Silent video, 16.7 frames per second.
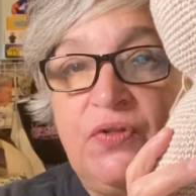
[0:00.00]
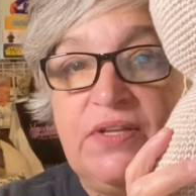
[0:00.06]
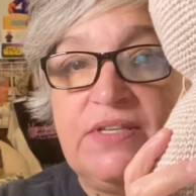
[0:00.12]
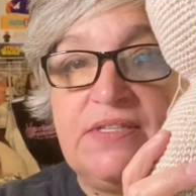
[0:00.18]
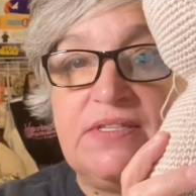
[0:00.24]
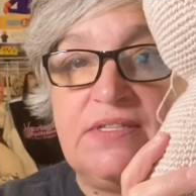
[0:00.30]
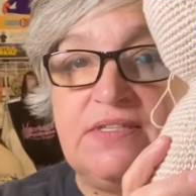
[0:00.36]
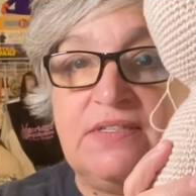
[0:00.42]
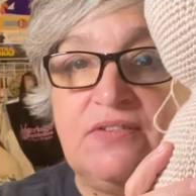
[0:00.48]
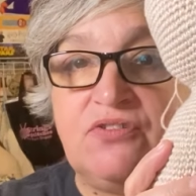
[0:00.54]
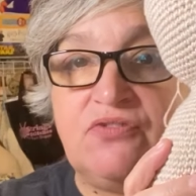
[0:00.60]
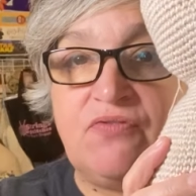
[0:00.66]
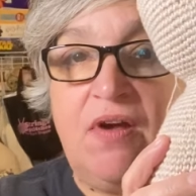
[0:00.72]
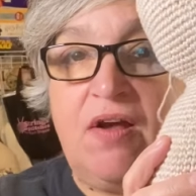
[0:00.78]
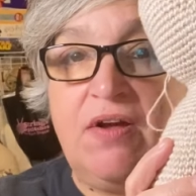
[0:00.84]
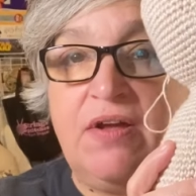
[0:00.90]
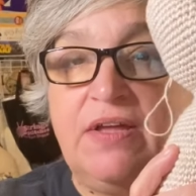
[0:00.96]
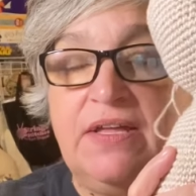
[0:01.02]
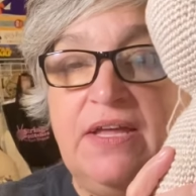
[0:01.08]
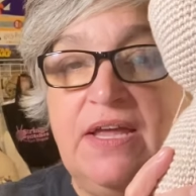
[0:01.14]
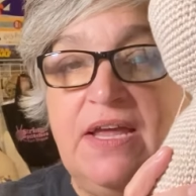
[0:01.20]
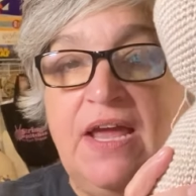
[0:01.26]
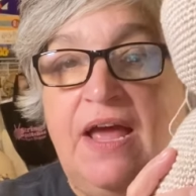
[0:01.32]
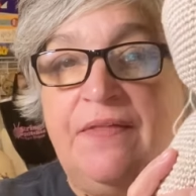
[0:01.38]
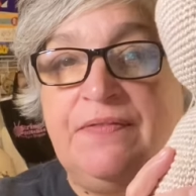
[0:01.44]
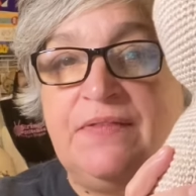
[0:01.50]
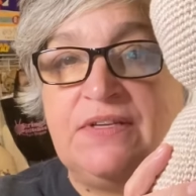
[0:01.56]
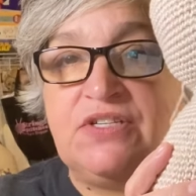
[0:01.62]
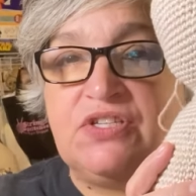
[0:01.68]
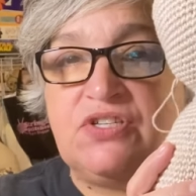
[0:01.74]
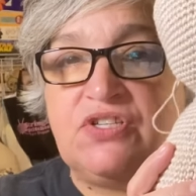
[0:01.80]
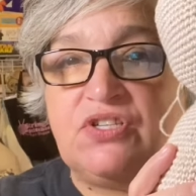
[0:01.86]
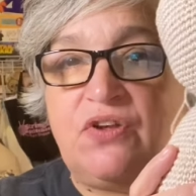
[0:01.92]
his trunk and then
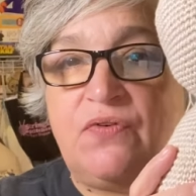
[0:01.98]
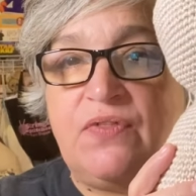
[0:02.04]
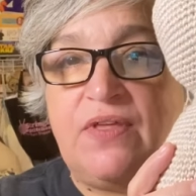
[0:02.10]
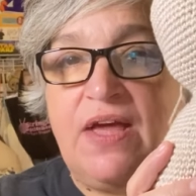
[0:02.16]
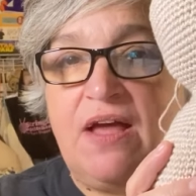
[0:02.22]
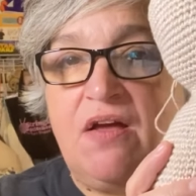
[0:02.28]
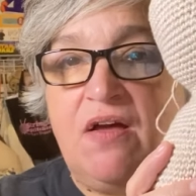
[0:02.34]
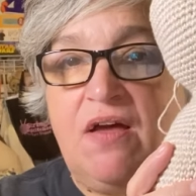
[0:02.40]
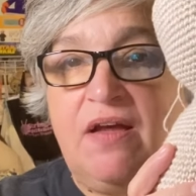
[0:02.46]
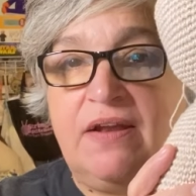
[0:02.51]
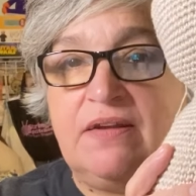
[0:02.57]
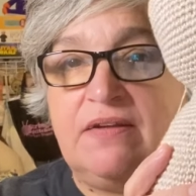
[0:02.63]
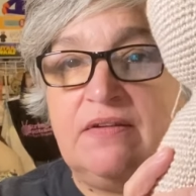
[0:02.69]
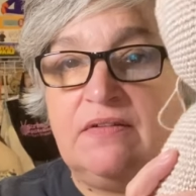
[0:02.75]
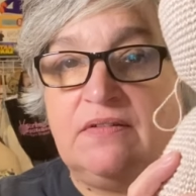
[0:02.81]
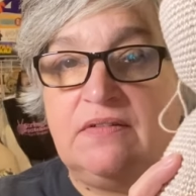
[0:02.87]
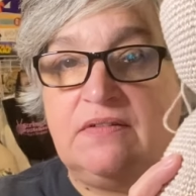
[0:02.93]
just sew that on.